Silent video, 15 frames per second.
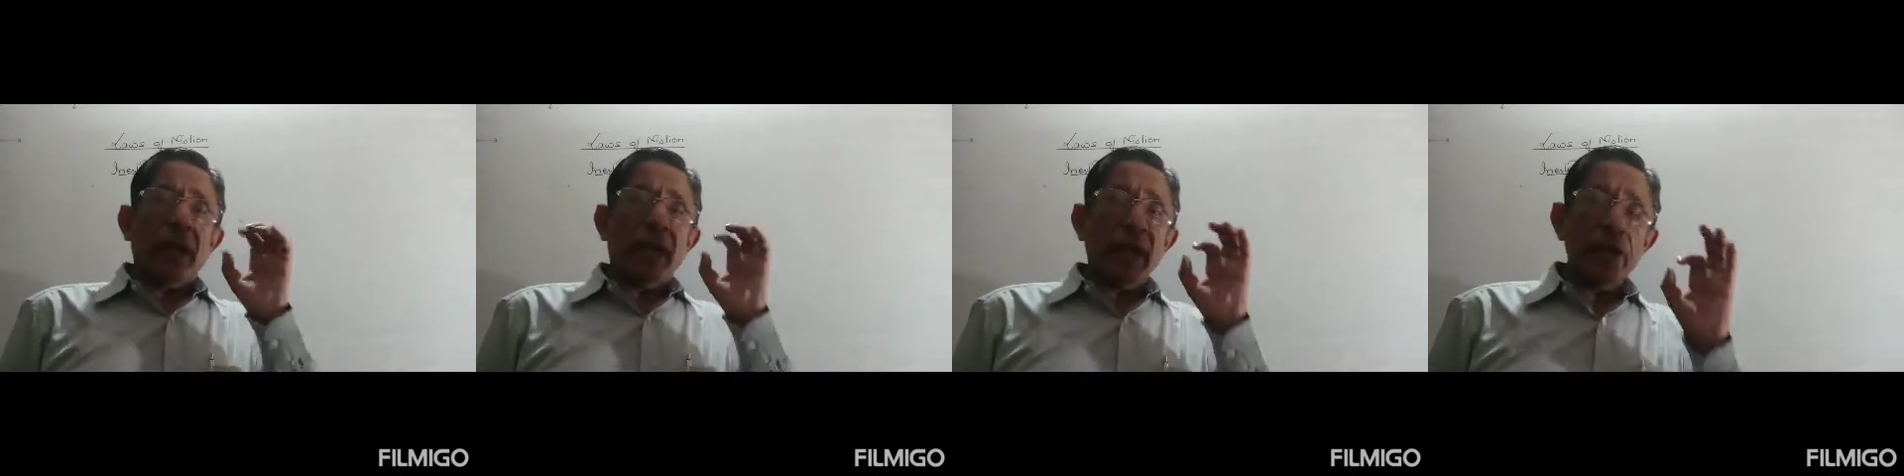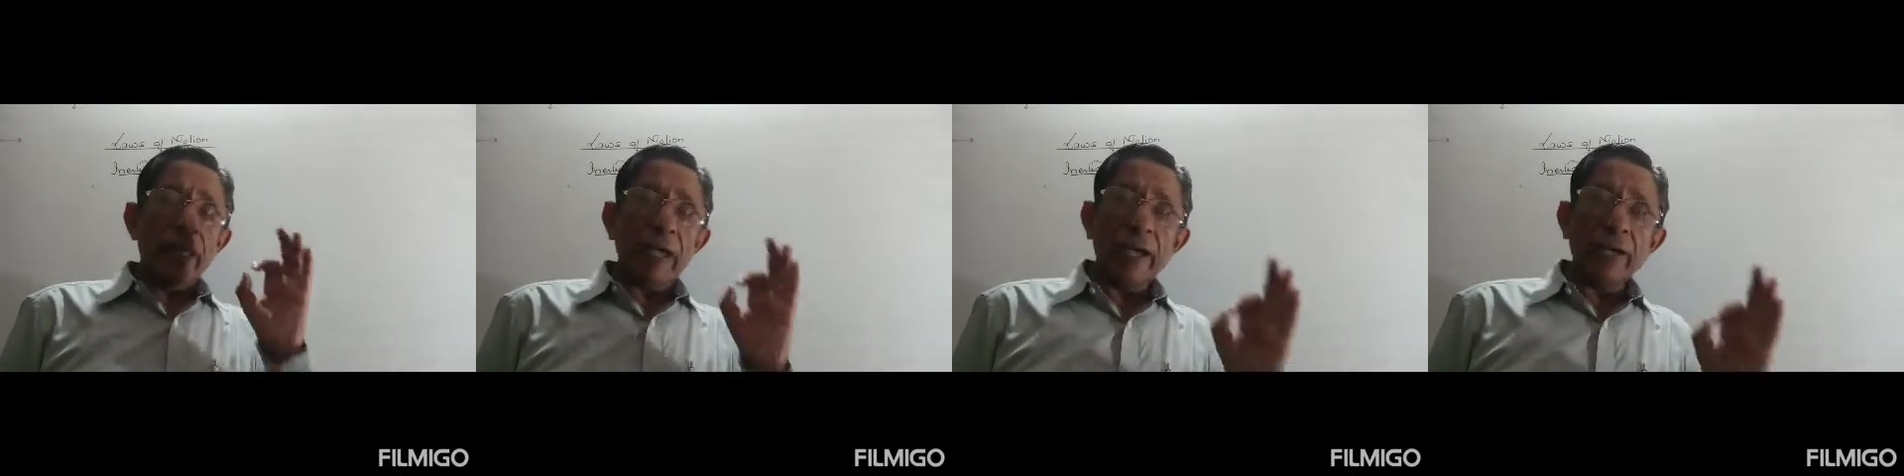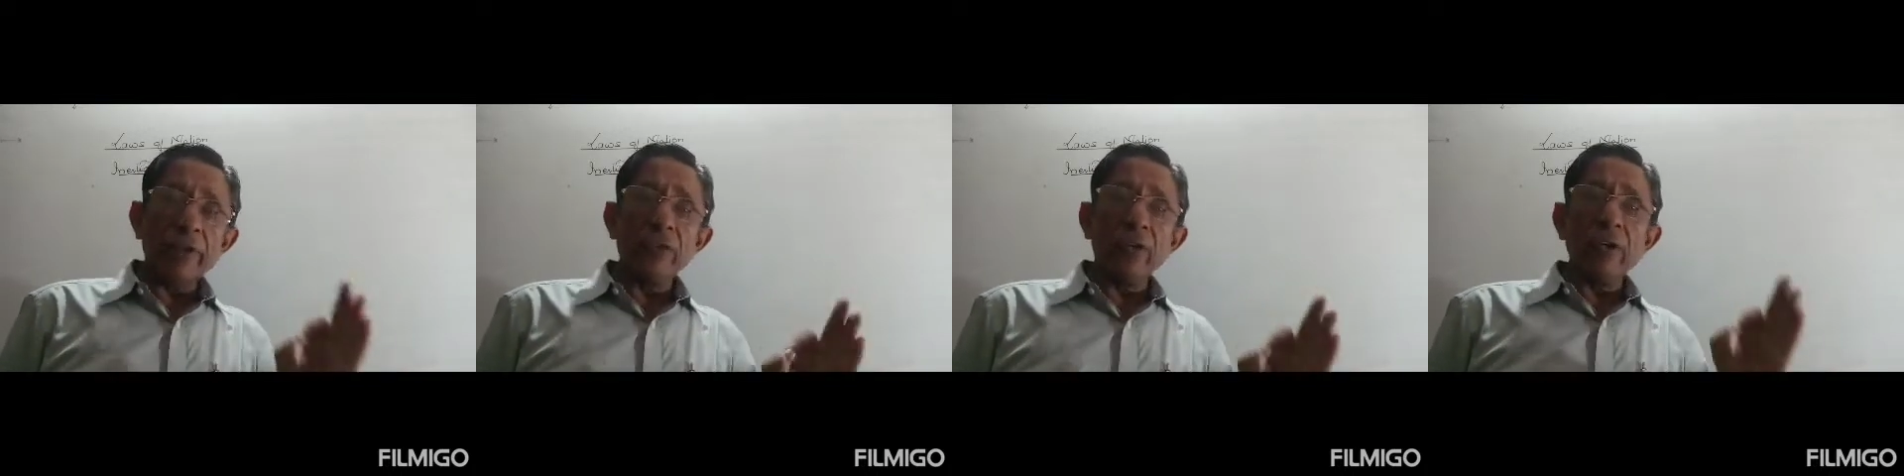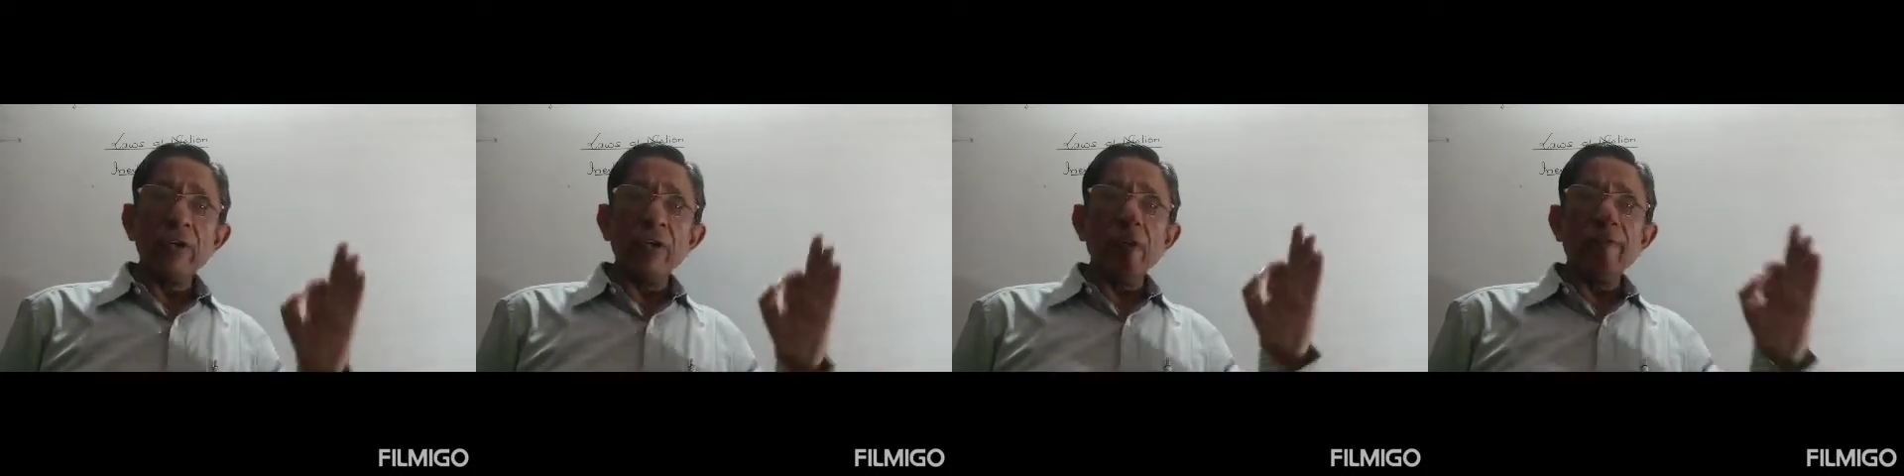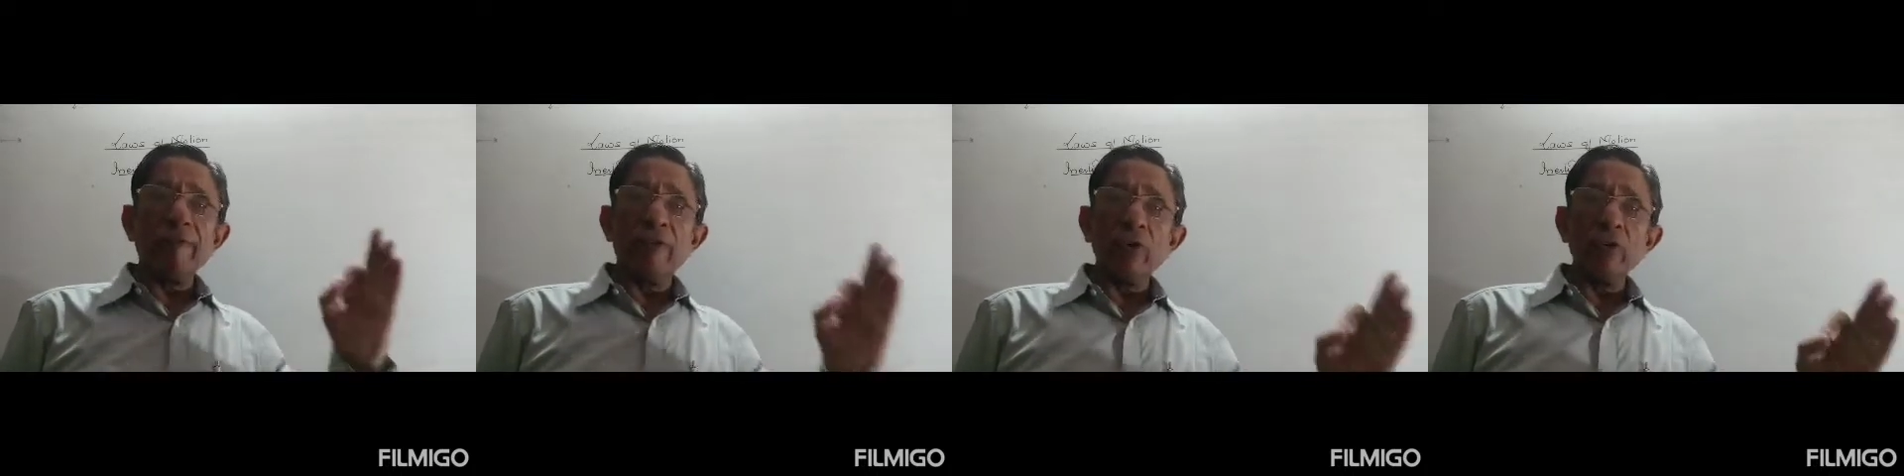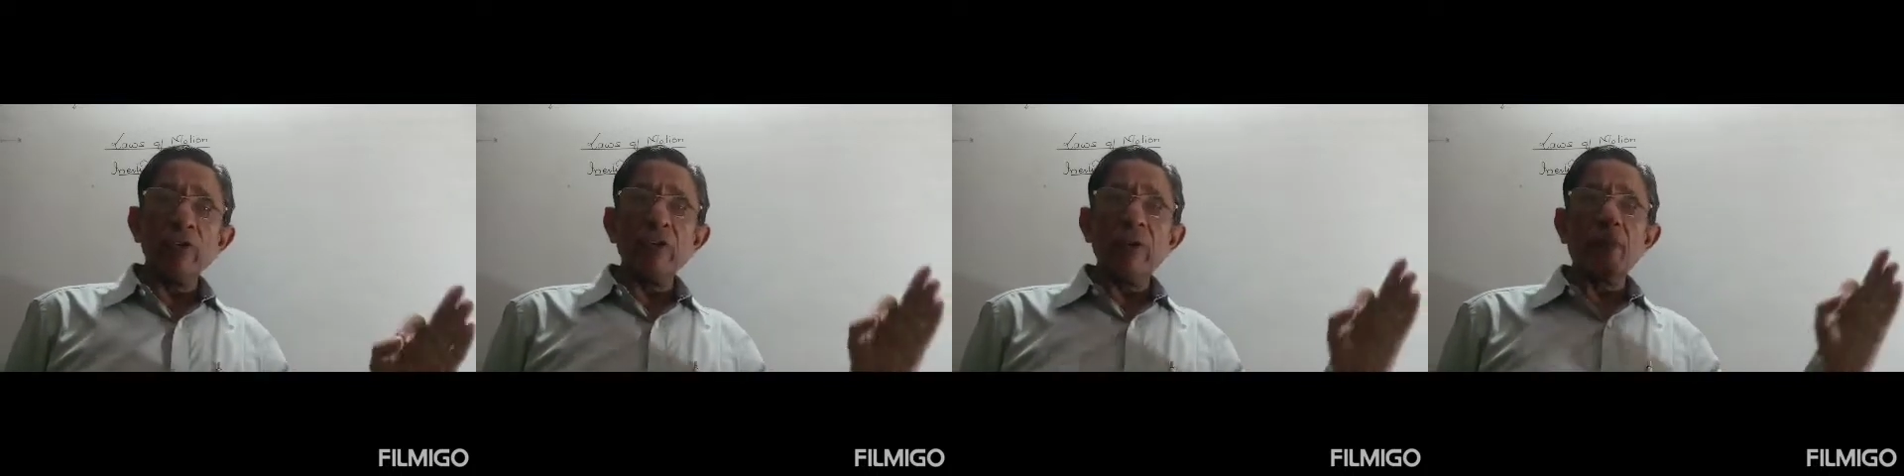an external force is